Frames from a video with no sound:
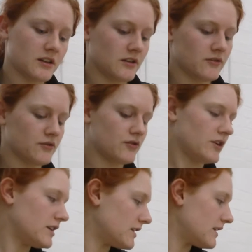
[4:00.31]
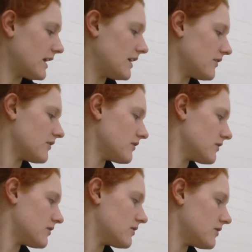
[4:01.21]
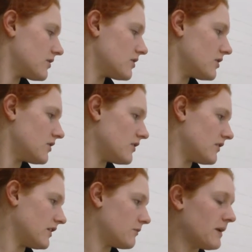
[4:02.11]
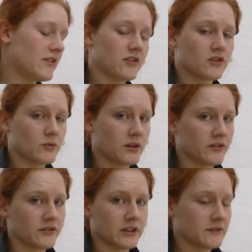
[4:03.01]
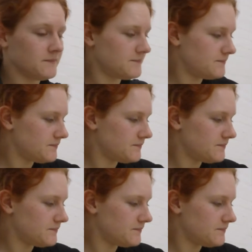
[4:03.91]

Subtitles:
is to try and get these basic toiles done,